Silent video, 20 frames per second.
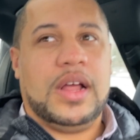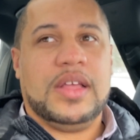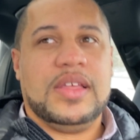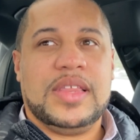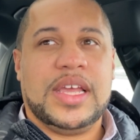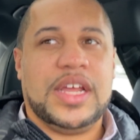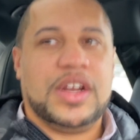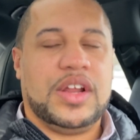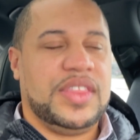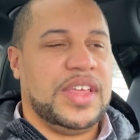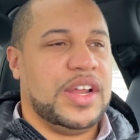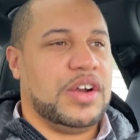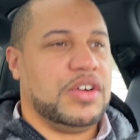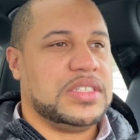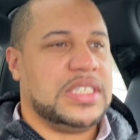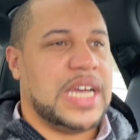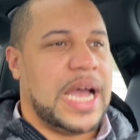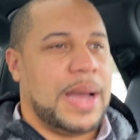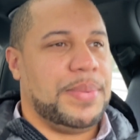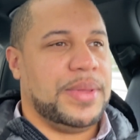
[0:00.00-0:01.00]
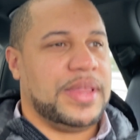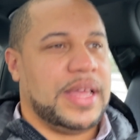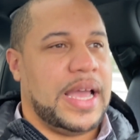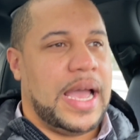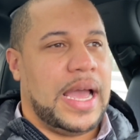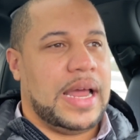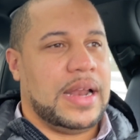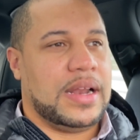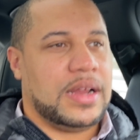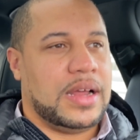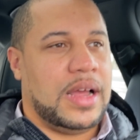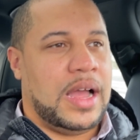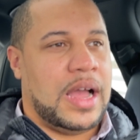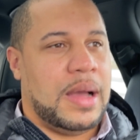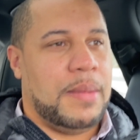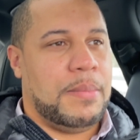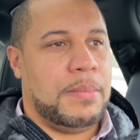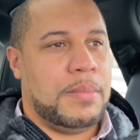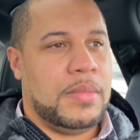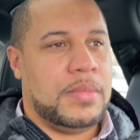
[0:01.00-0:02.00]
Then on top of that,
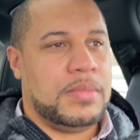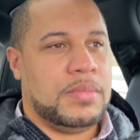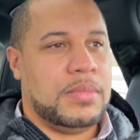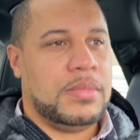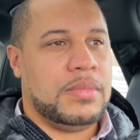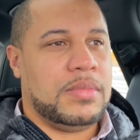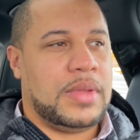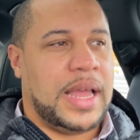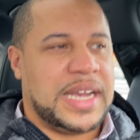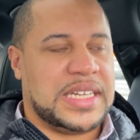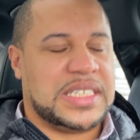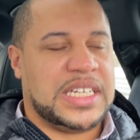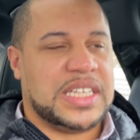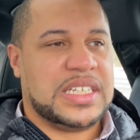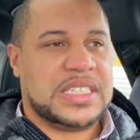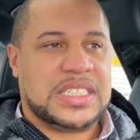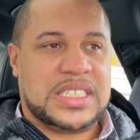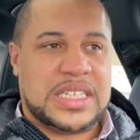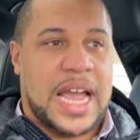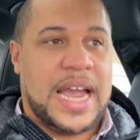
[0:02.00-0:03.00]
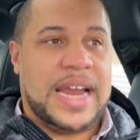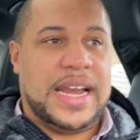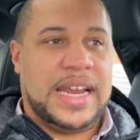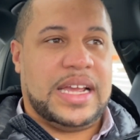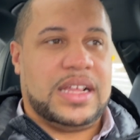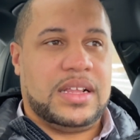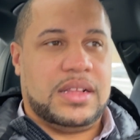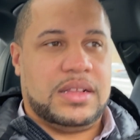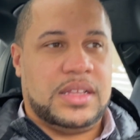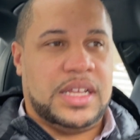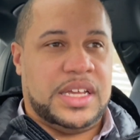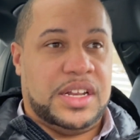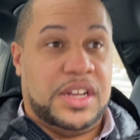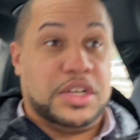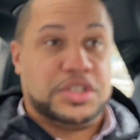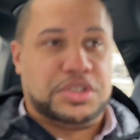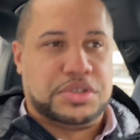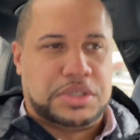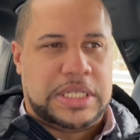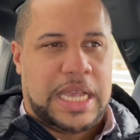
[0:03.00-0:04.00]
like I said, the
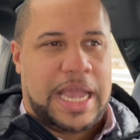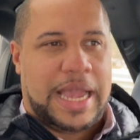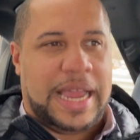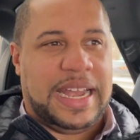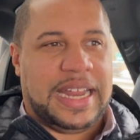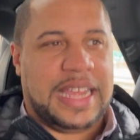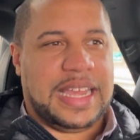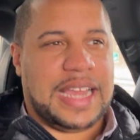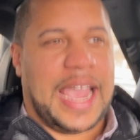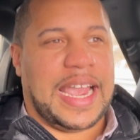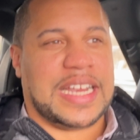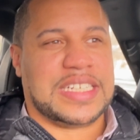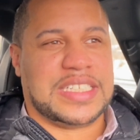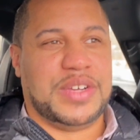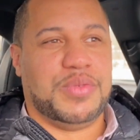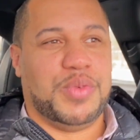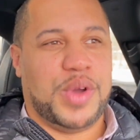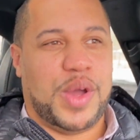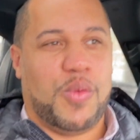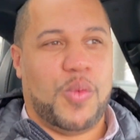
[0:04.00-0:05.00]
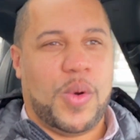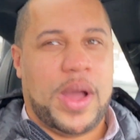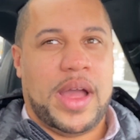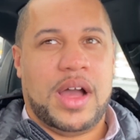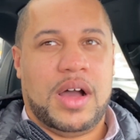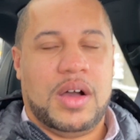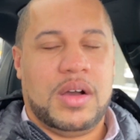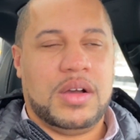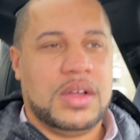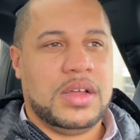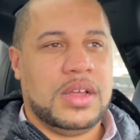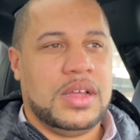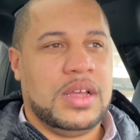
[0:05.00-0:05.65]
initial signing actually went well.